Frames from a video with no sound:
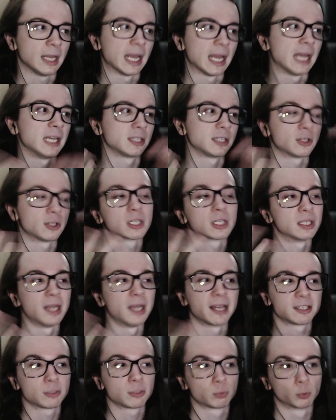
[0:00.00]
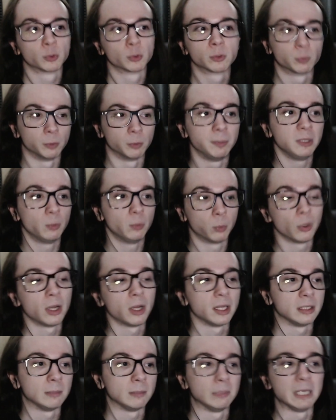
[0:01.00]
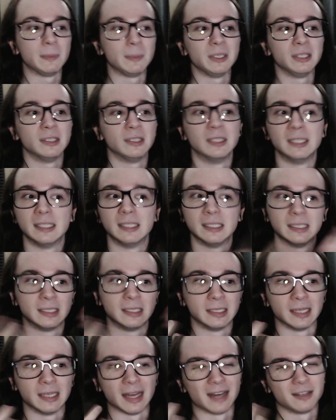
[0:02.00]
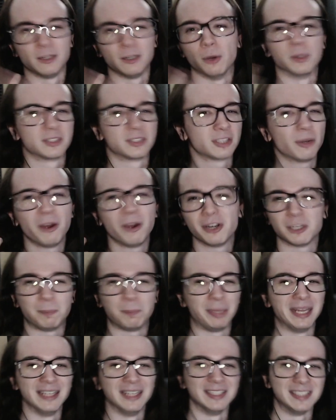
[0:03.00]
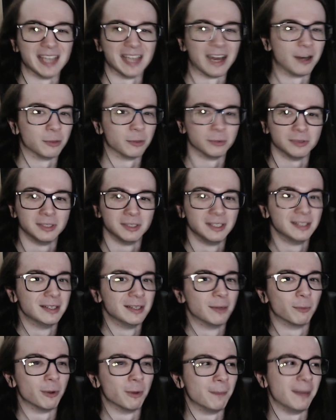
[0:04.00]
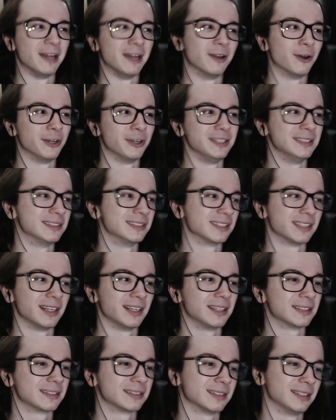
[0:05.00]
And I thought Galactic Ruler would be one. Maybe, I don't know, it's so hard to pin down what my audience likes.